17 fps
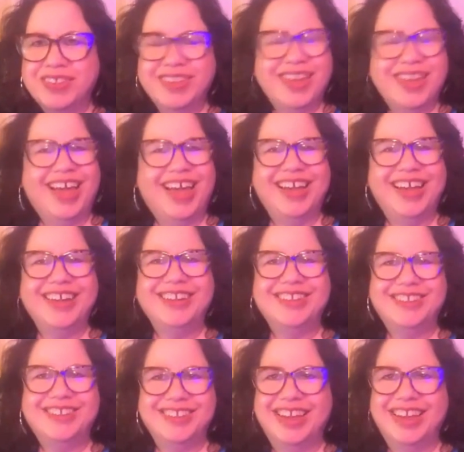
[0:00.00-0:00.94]
And
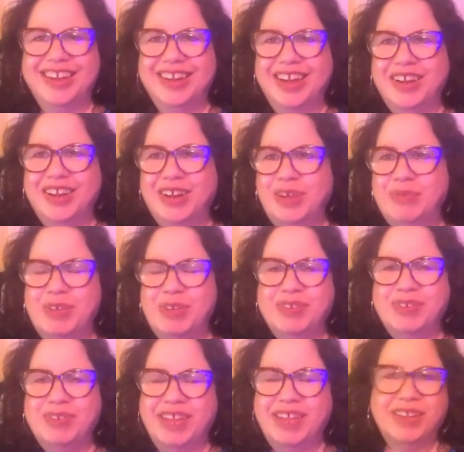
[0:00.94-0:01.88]
I've even
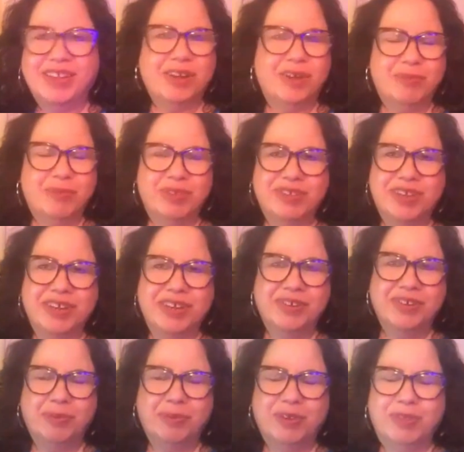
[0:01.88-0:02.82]
had that
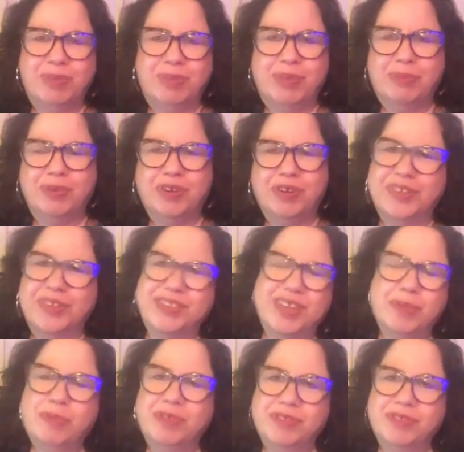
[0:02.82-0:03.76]
conversation with people, and I'll say,
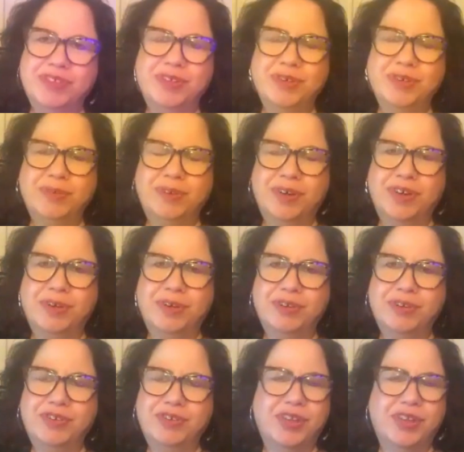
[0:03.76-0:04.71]
well, do you go to a
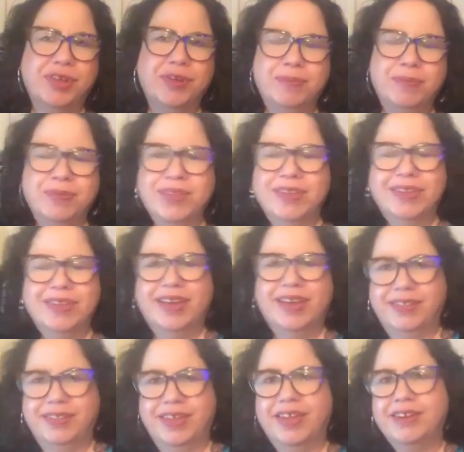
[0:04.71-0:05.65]
gym?
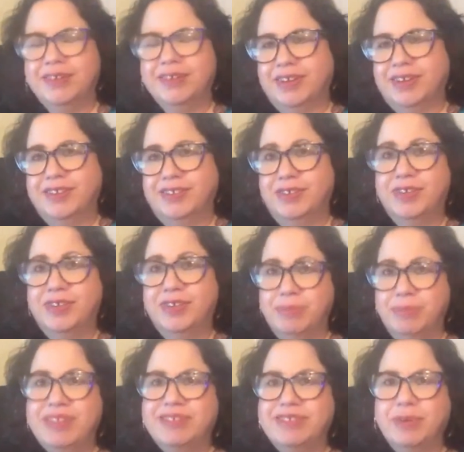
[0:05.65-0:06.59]
And then, because you can
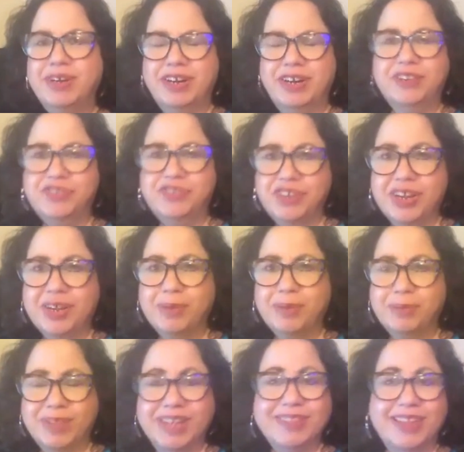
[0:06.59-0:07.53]
meet someone in a gym,
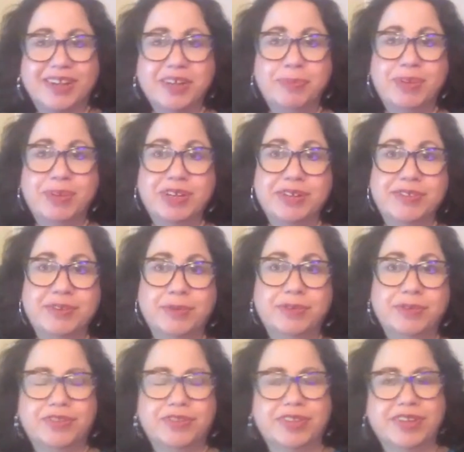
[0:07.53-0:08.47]
like that could be good
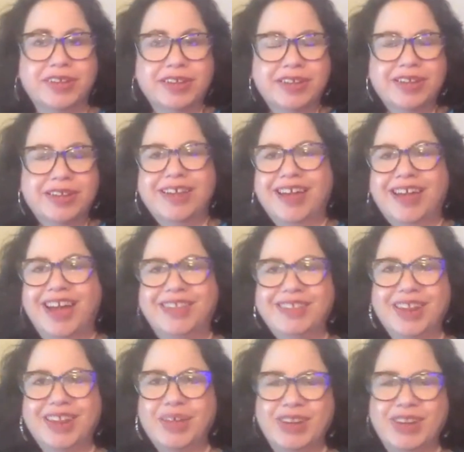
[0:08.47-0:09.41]
socially. And then
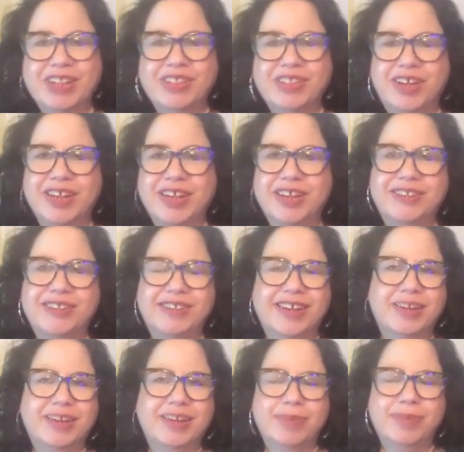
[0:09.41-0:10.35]
I've had clients say
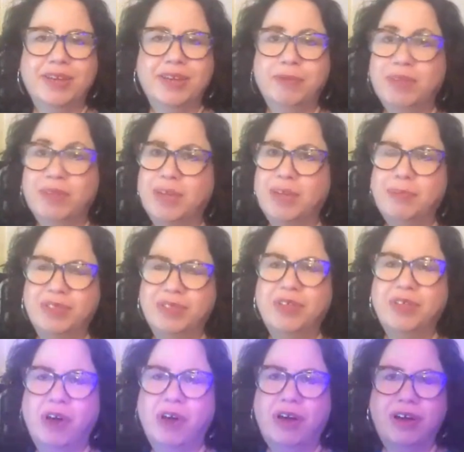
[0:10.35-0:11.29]
to me, well, I
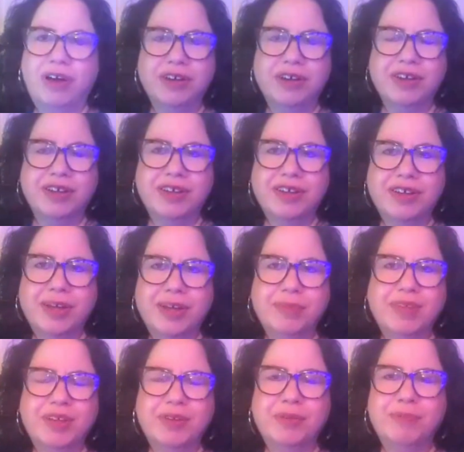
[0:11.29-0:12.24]
belong. I'm
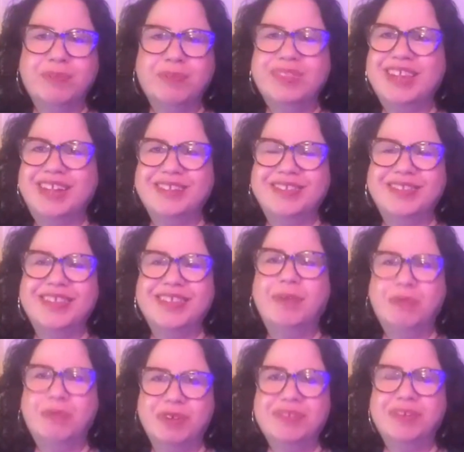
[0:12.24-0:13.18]
like,
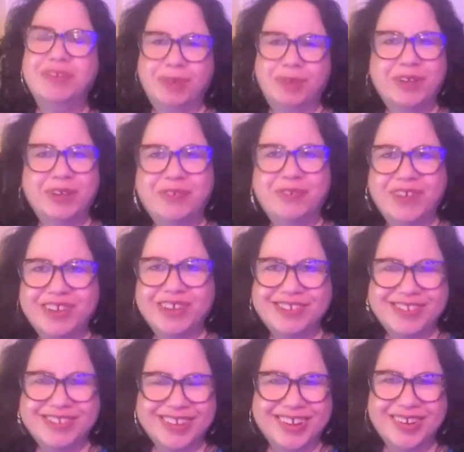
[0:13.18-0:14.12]
that wasn't my
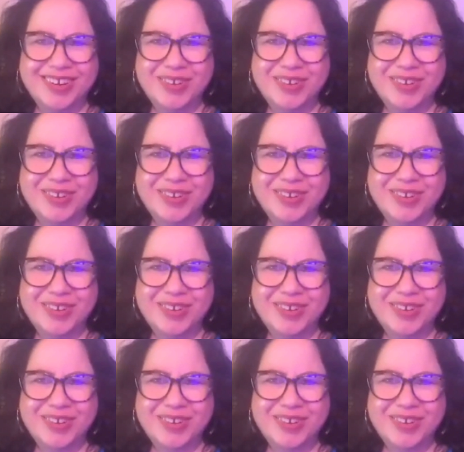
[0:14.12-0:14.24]
question.